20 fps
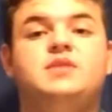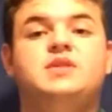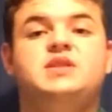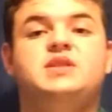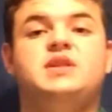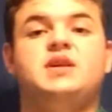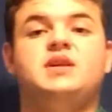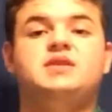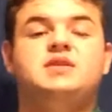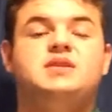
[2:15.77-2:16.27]

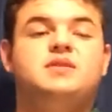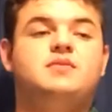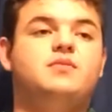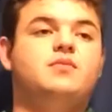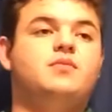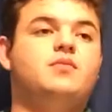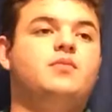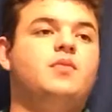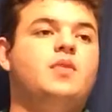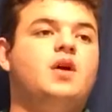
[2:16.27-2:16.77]
Since
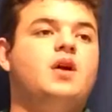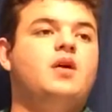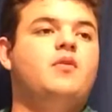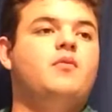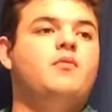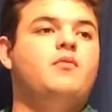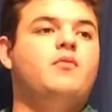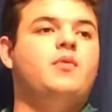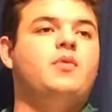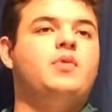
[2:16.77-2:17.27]

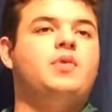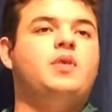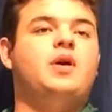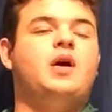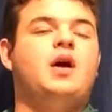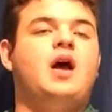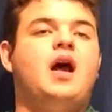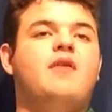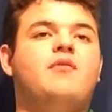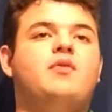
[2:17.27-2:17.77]

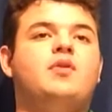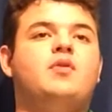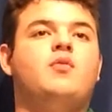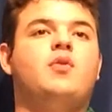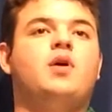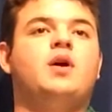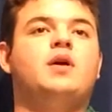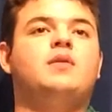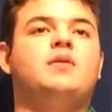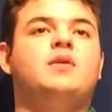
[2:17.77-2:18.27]

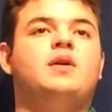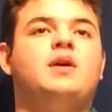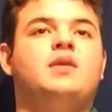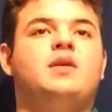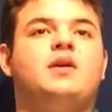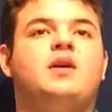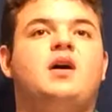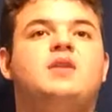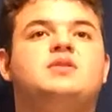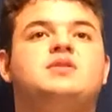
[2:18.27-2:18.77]
everyone
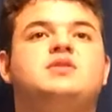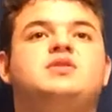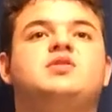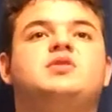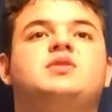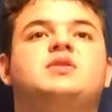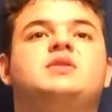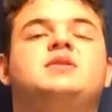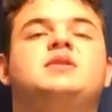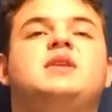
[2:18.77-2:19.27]
in the
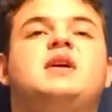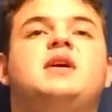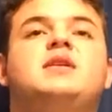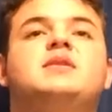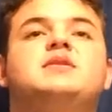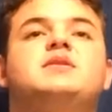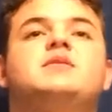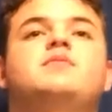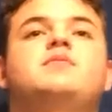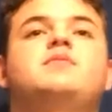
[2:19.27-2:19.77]
Constitution
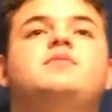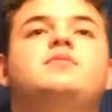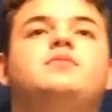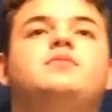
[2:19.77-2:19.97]
says